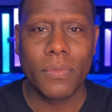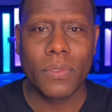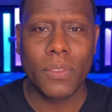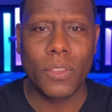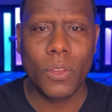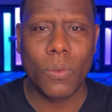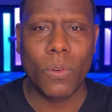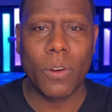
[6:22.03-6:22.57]

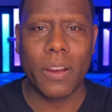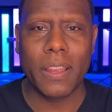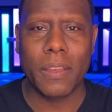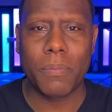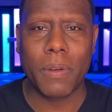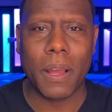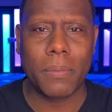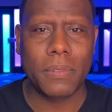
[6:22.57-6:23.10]
You were a
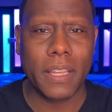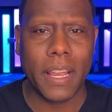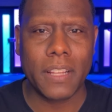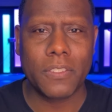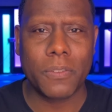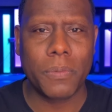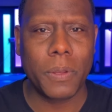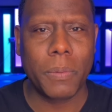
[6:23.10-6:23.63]
hip hop
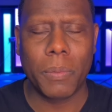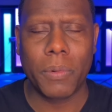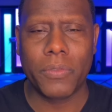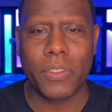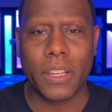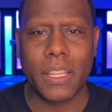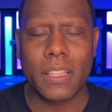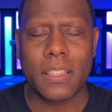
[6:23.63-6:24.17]
dancer. Many people
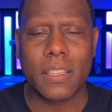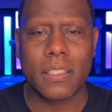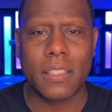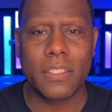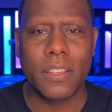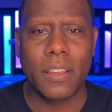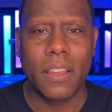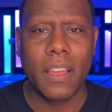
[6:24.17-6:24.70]
forget this.
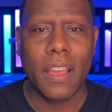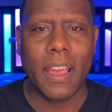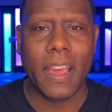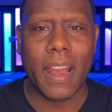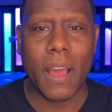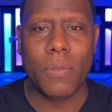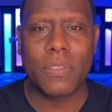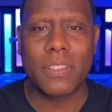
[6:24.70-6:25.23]
And
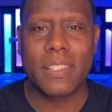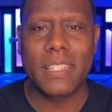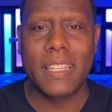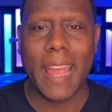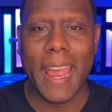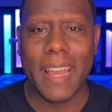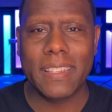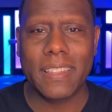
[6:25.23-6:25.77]
I was
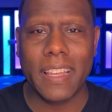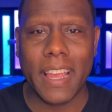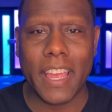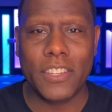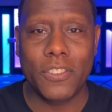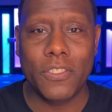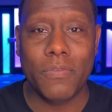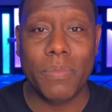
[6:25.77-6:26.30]
dancing
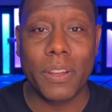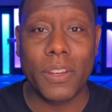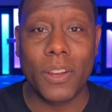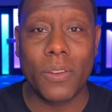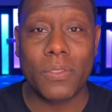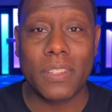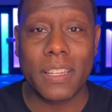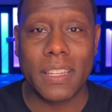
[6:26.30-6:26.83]
as you've been
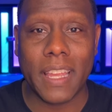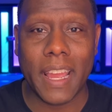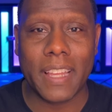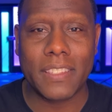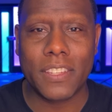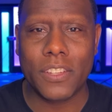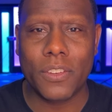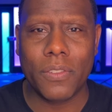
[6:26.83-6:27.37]
known to
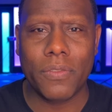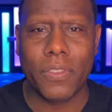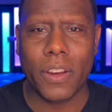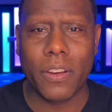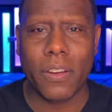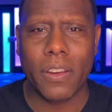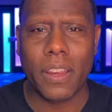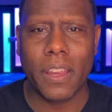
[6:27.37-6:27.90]
dance in your
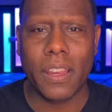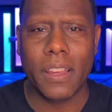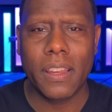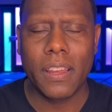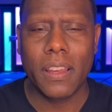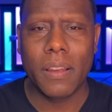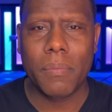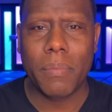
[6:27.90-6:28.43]
very
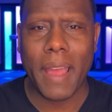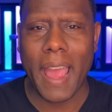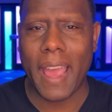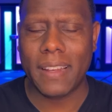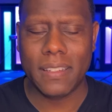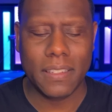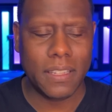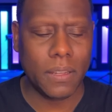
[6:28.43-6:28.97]

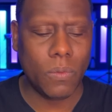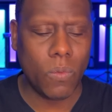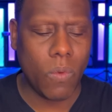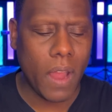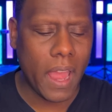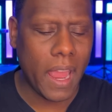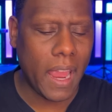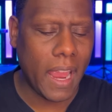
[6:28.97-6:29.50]
patented
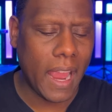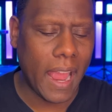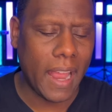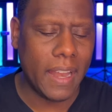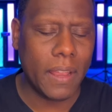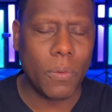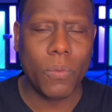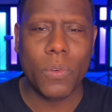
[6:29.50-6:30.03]
way.
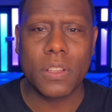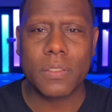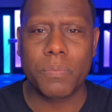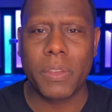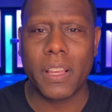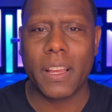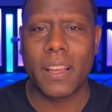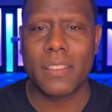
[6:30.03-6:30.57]
And it was
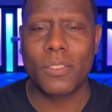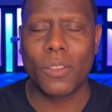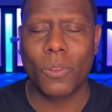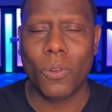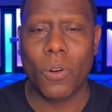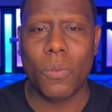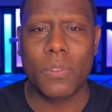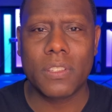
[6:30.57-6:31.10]
because the
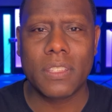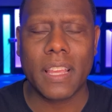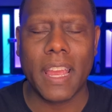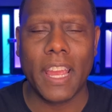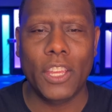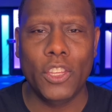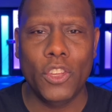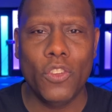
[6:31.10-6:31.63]
Lord was
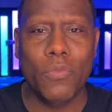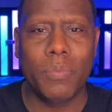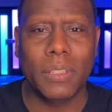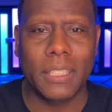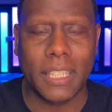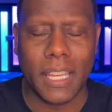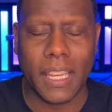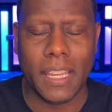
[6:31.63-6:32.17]
saying, you
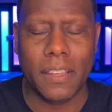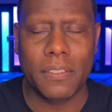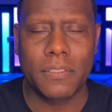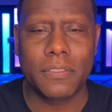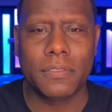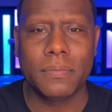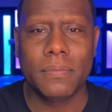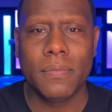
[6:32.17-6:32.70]
believe